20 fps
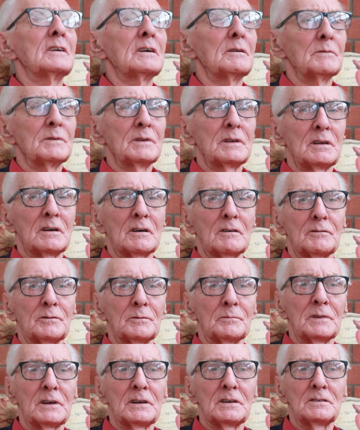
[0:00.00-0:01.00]
him, and he
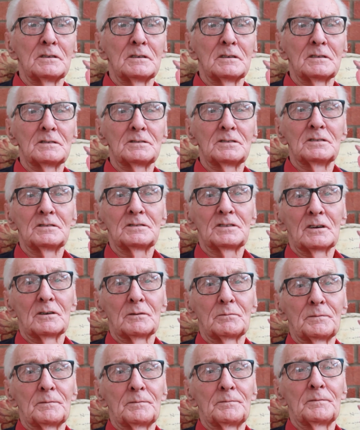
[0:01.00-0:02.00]
offered me a
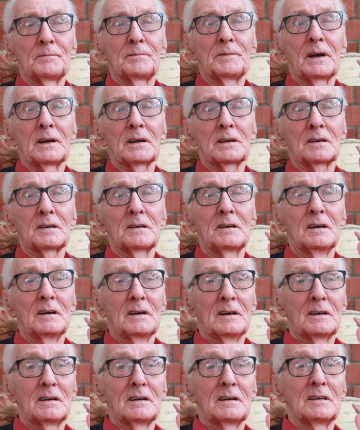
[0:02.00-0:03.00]
job back.
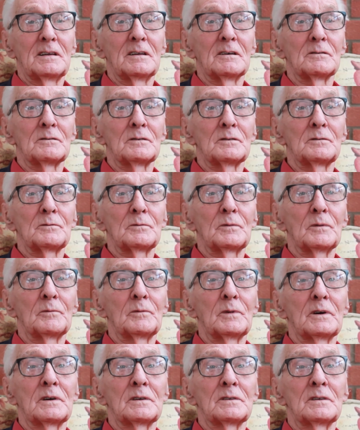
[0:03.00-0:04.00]

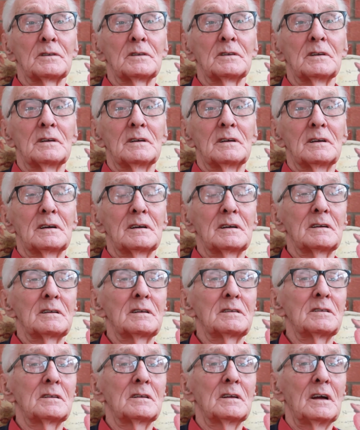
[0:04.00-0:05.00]
Working.
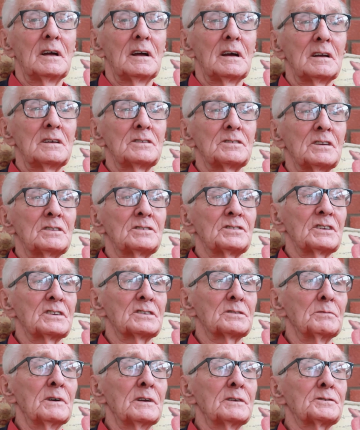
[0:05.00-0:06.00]
He said
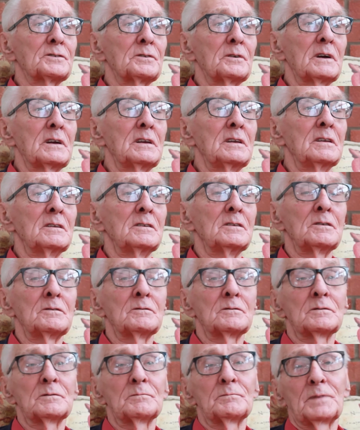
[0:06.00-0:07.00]
6 months training, and you
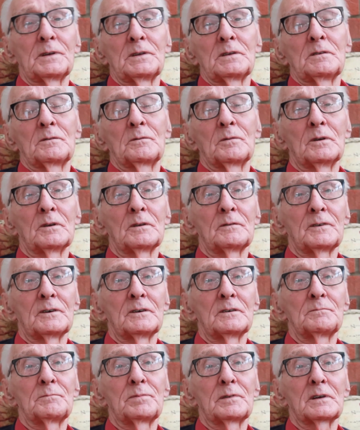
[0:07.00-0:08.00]
can be
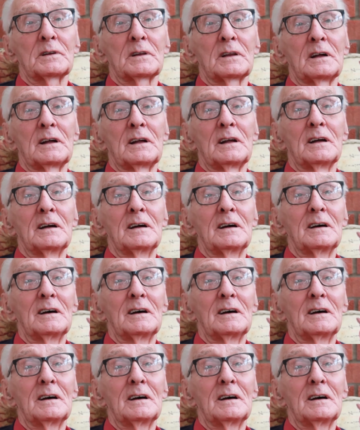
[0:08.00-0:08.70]
qualified bricklayer.